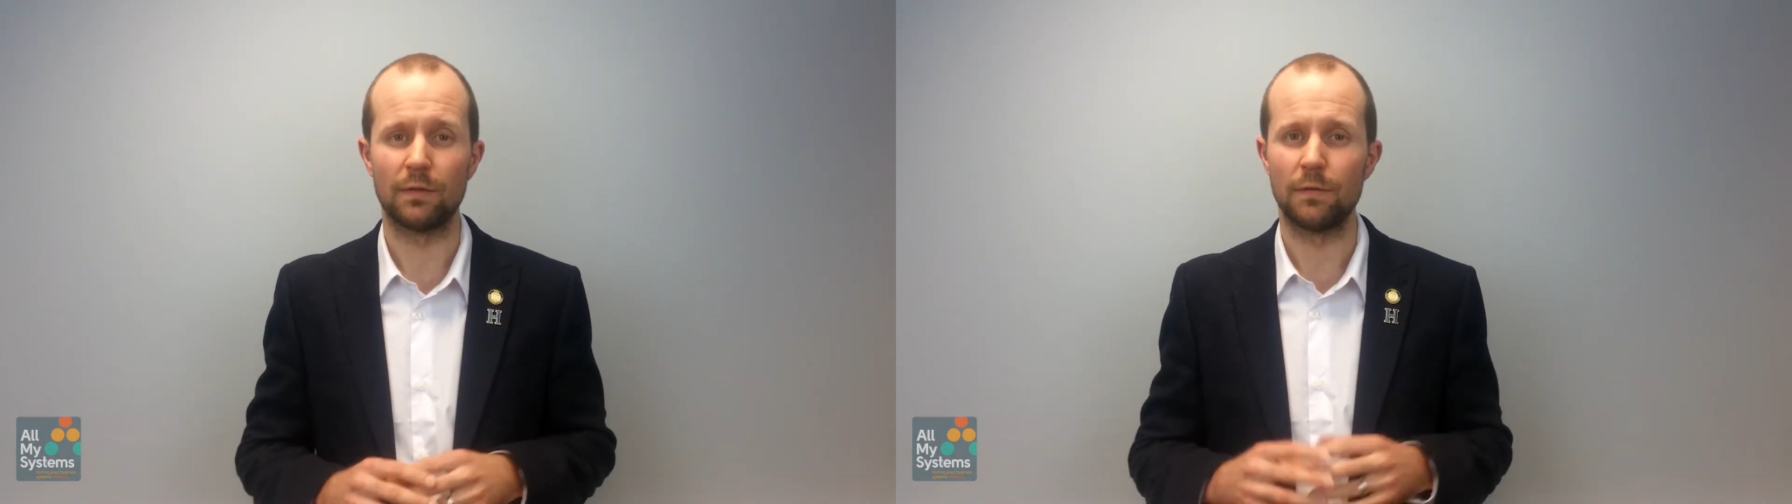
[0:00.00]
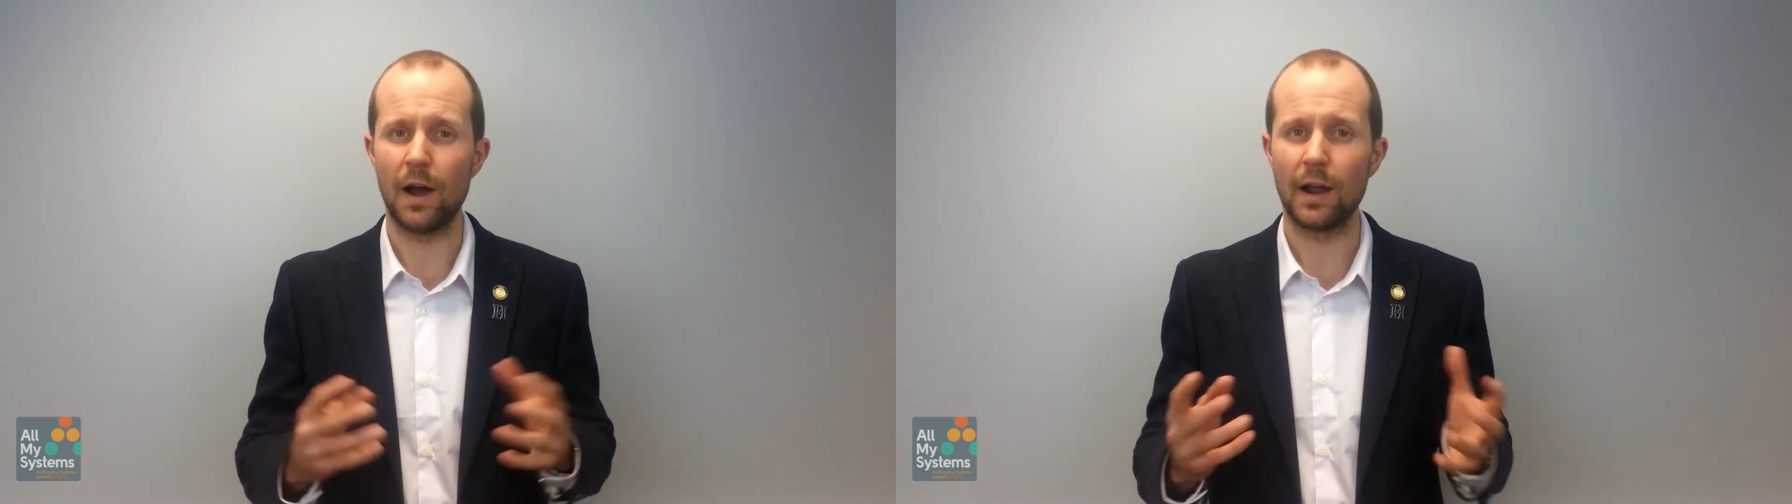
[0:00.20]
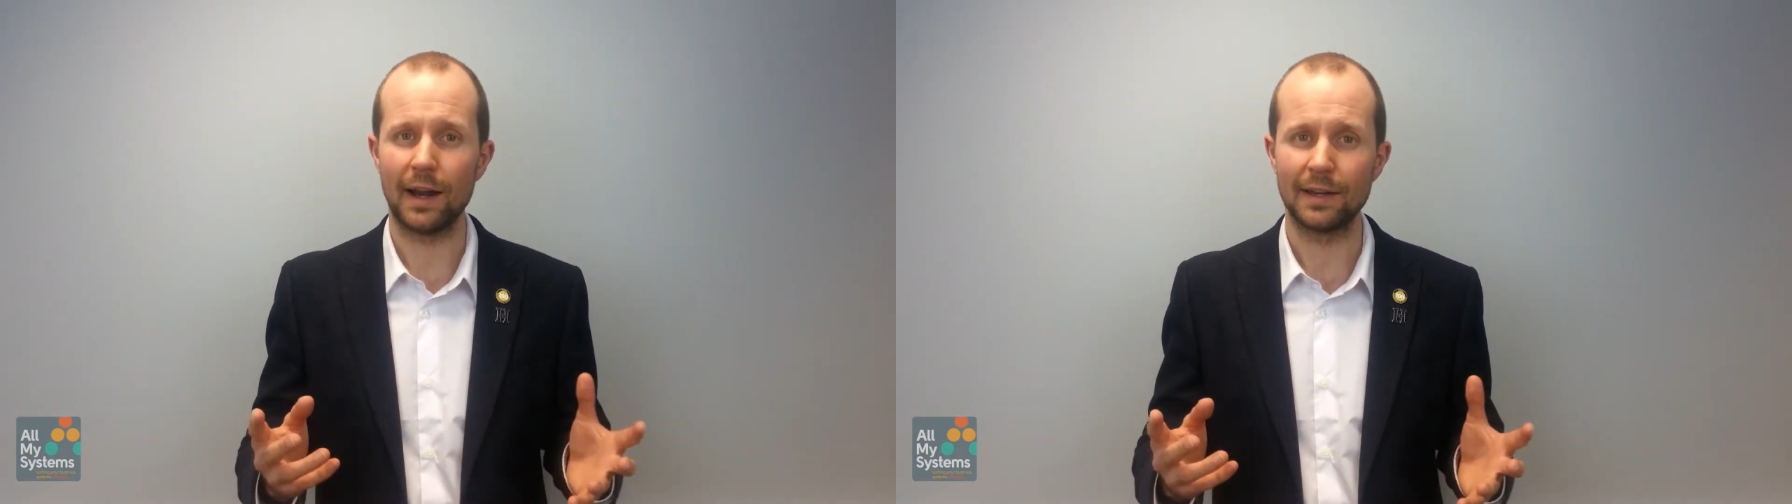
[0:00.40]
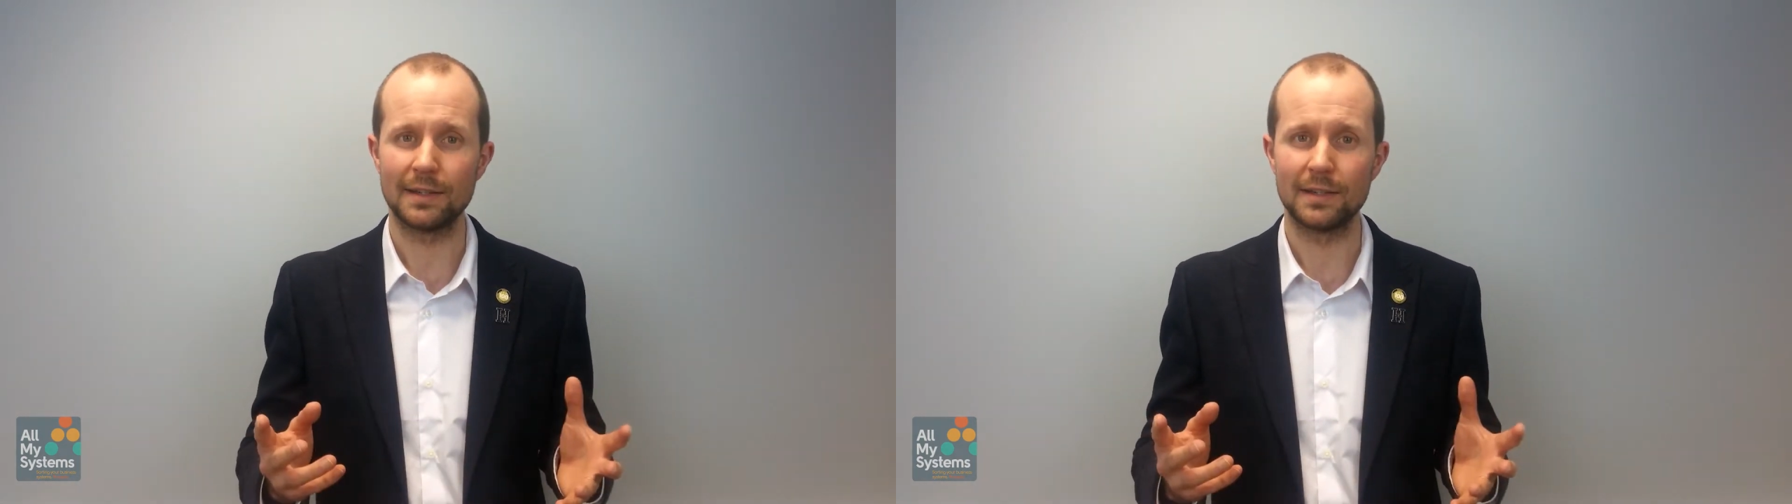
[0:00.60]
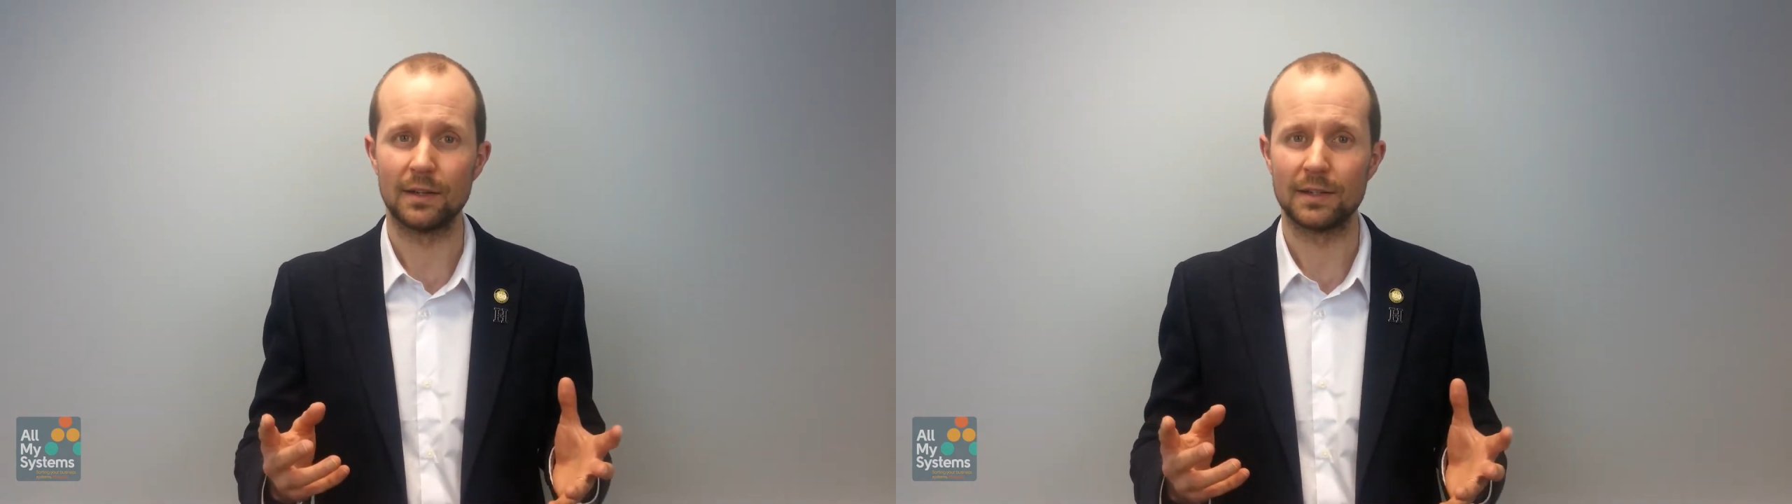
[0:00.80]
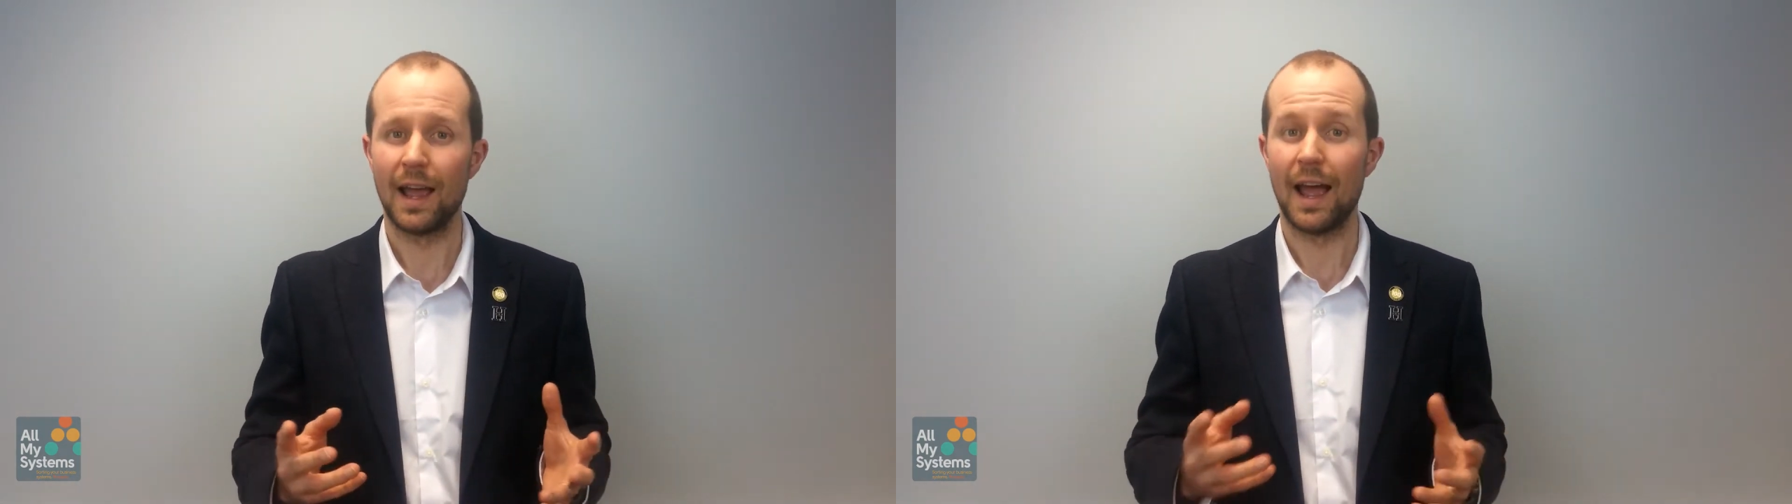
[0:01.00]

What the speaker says: and find answers,